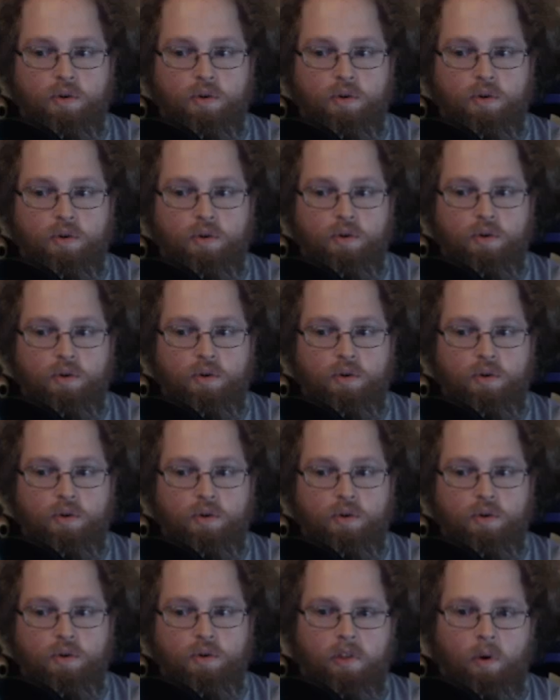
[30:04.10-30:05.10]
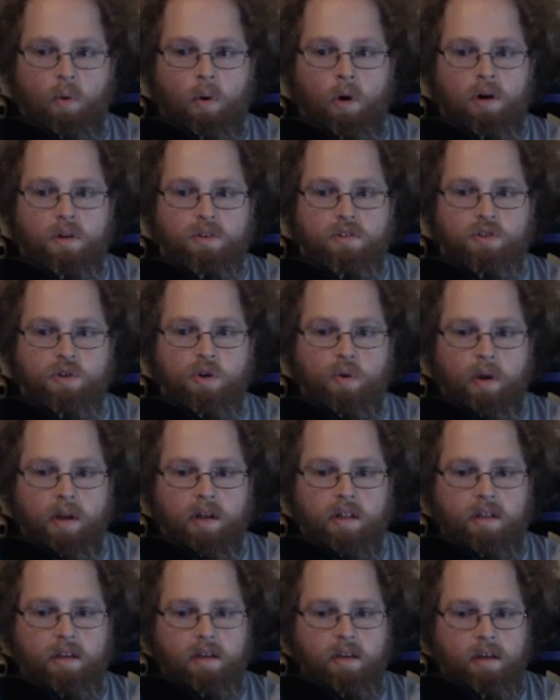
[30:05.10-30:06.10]
If I jump over the wall too
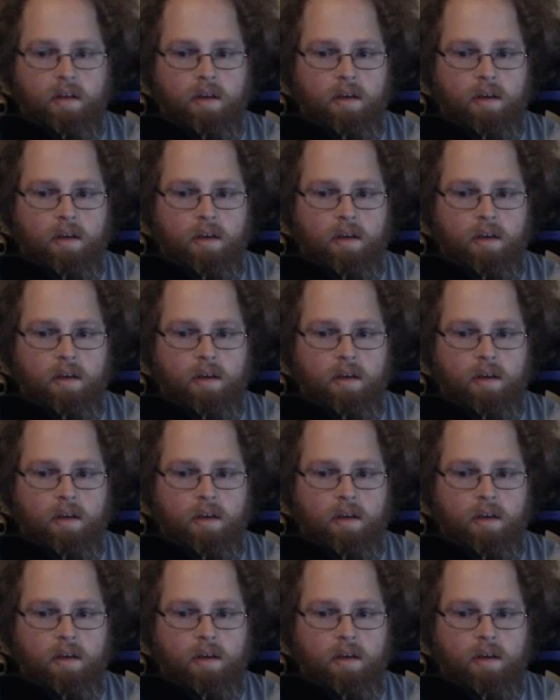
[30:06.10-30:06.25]
quickly,